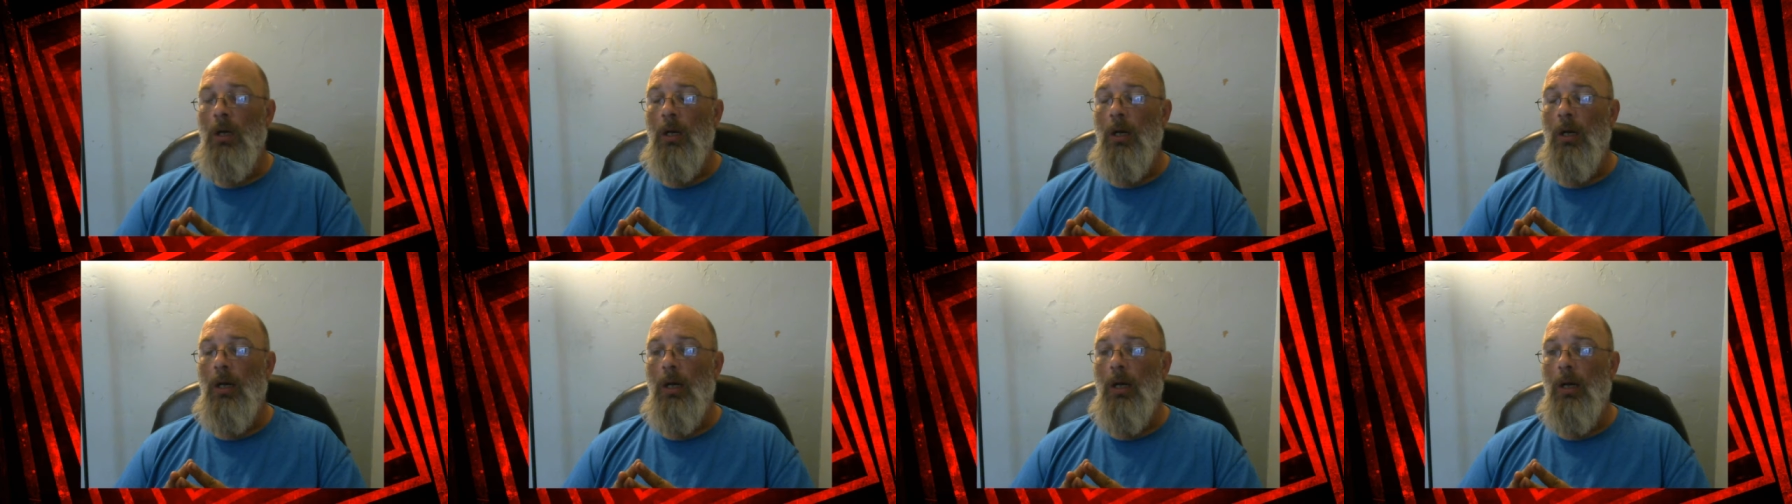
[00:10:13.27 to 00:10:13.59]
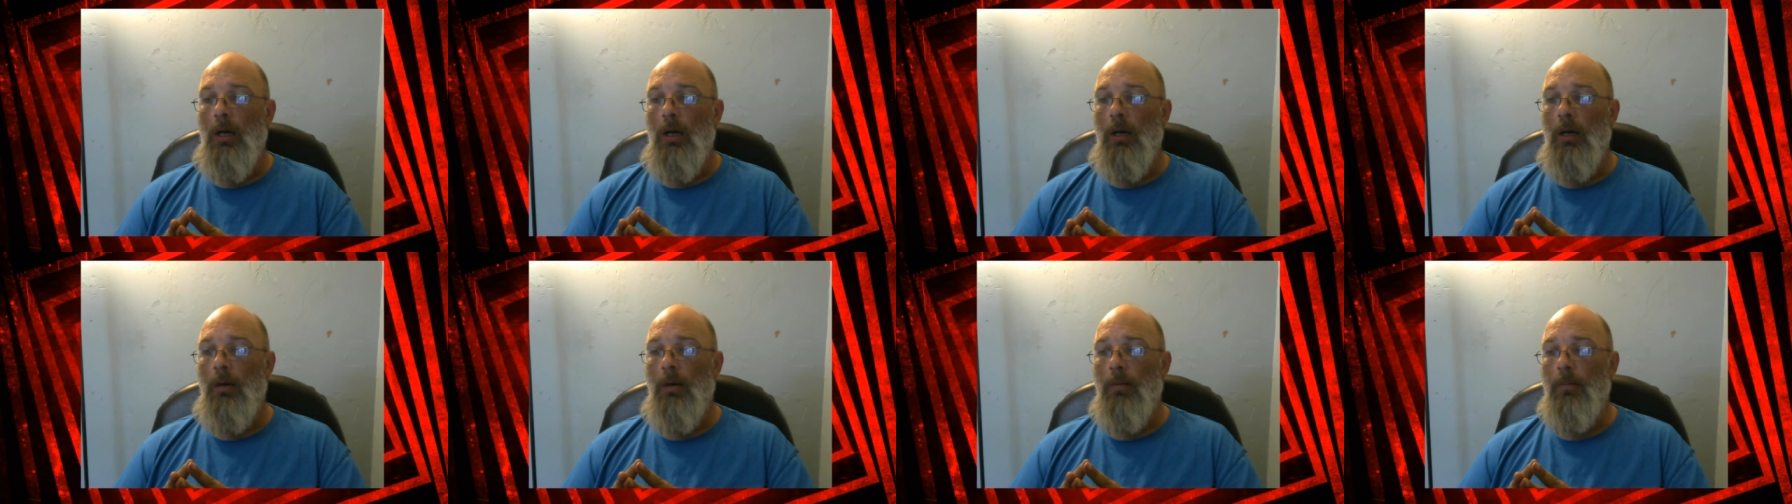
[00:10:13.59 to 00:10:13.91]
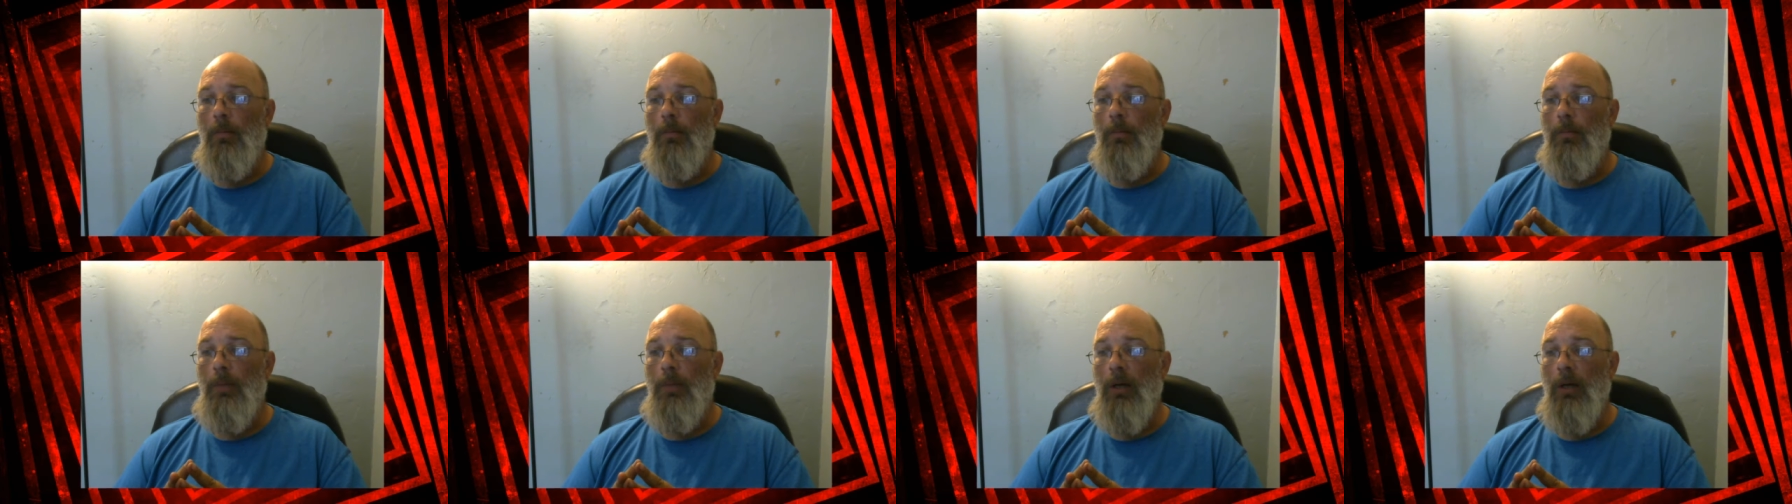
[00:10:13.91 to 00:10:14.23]

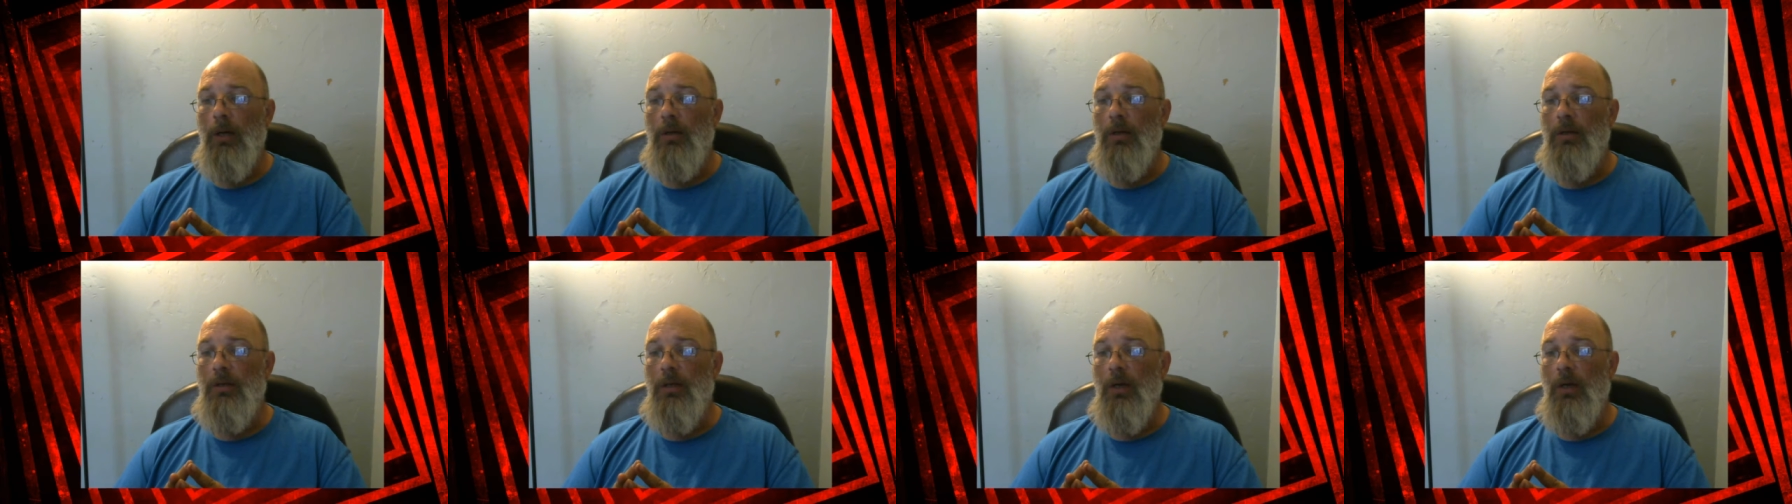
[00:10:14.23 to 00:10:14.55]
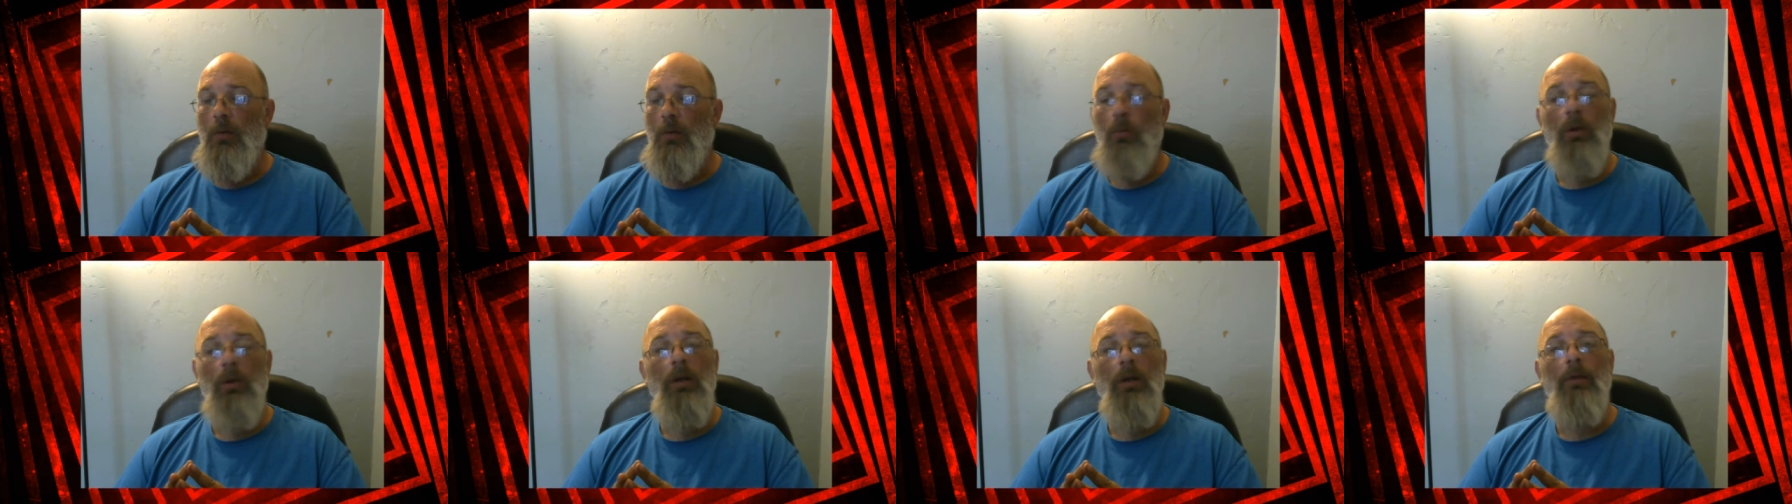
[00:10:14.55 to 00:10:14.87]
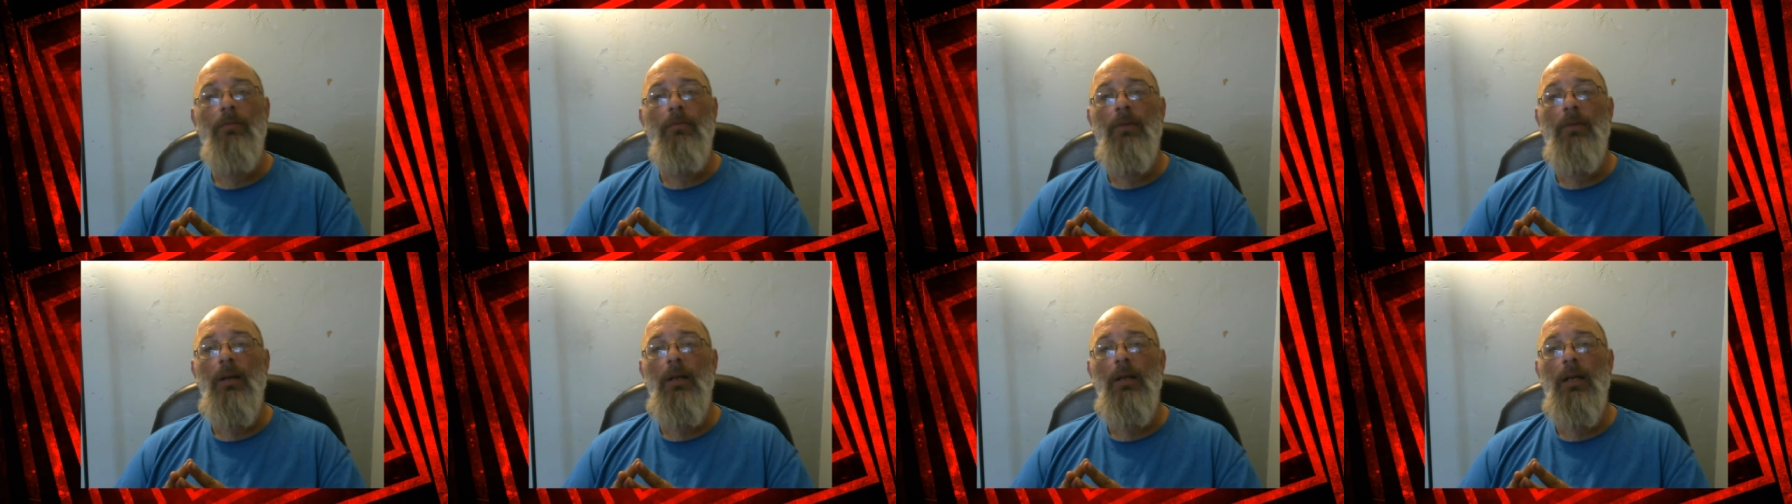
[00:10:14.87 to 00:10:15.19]
But we're going to
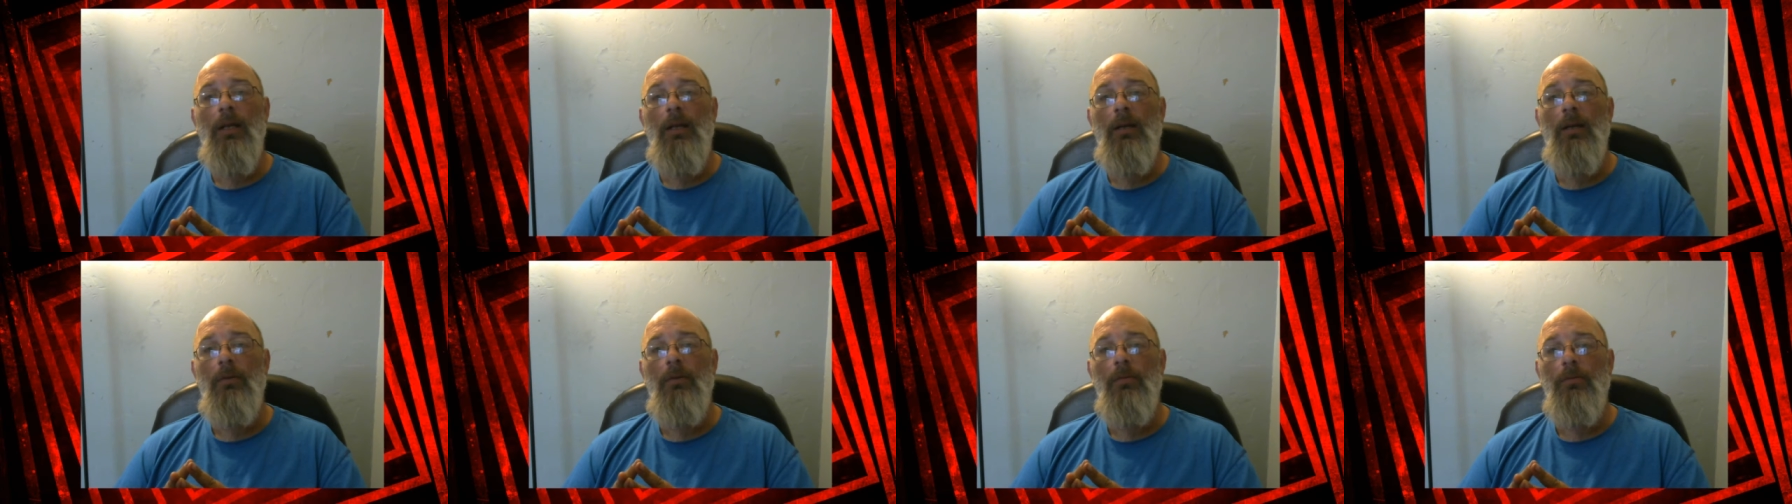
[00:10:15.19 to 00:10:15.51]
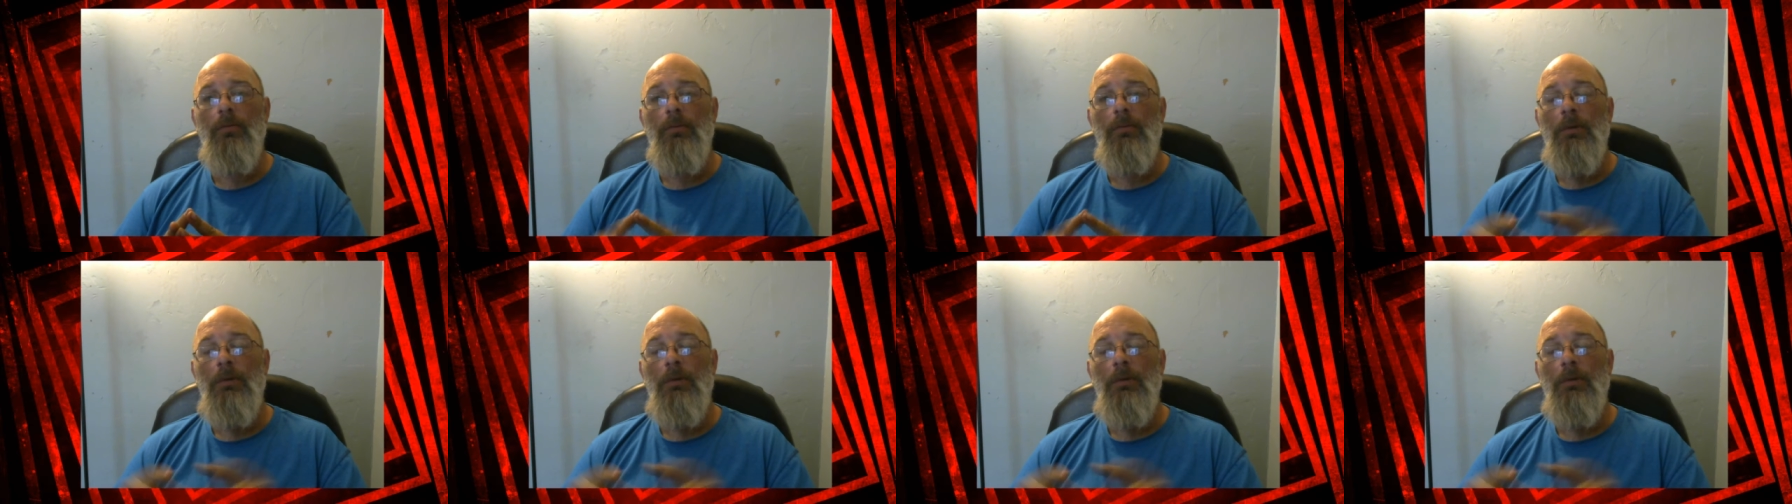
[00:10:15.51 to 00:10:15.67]
find that out.